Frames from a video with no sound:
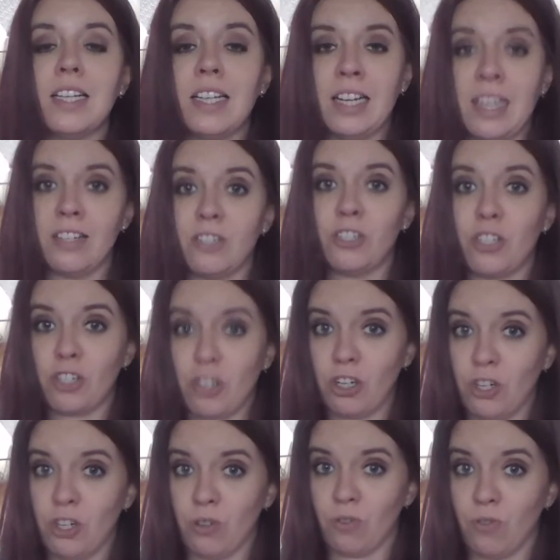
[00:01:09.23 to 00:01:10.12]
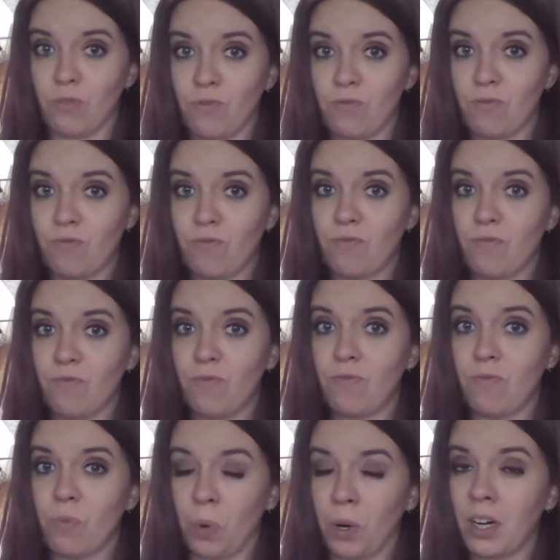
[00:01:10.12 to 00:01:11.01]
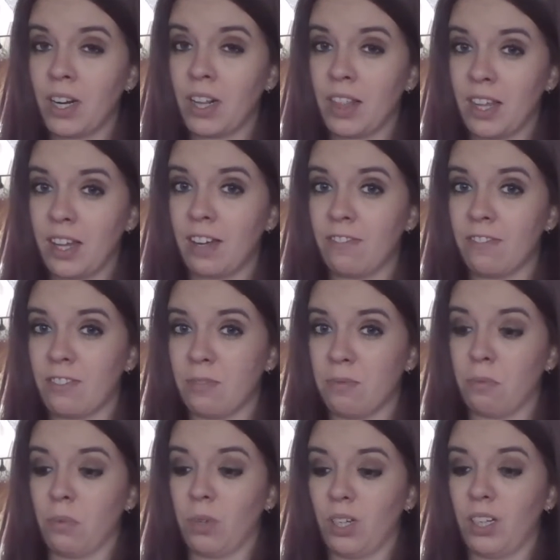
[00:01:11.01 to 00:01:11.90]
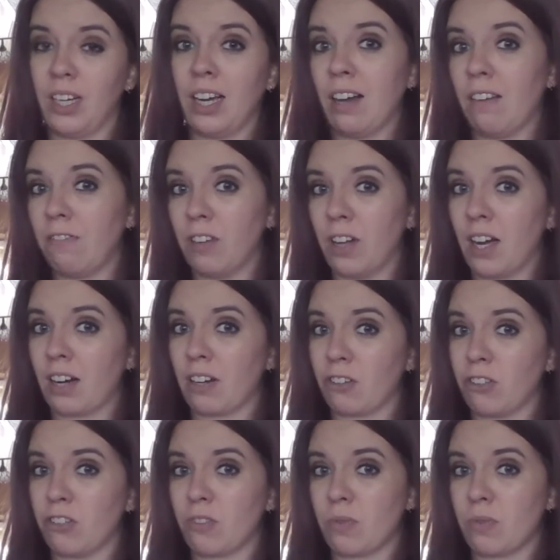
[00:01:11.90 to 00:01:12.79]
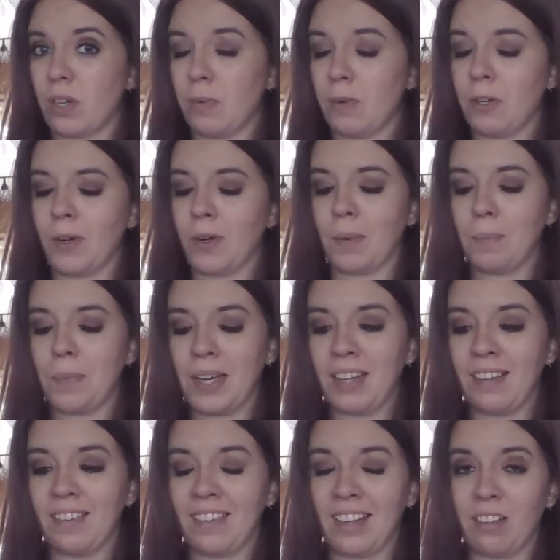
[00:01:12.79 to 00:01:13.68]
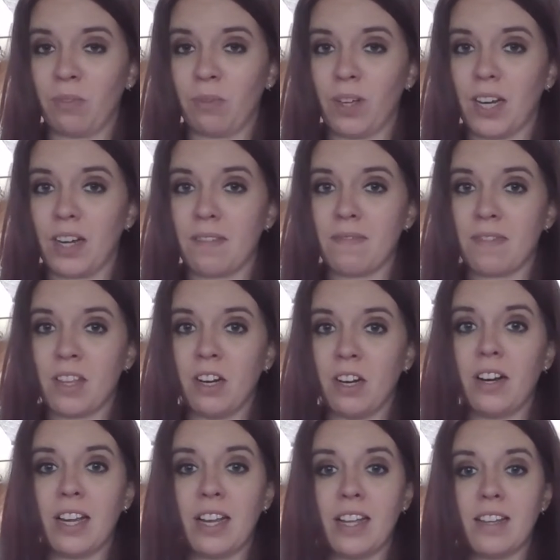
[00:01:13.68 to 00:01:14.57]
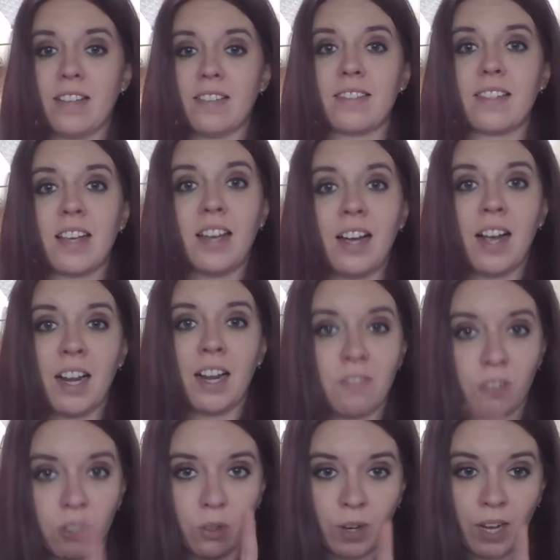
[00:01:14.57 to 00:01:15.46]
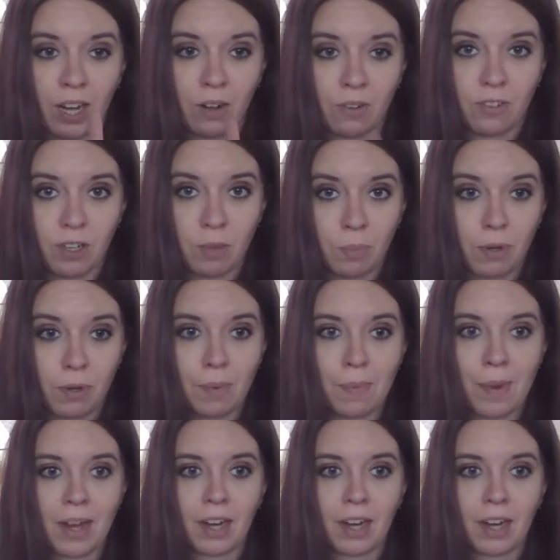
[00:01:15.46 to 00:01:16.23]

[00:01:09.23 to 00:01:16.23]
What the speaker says: is to we're gonna think of some really helpful actions we could be doing because guess what? I have to go count, I'll be right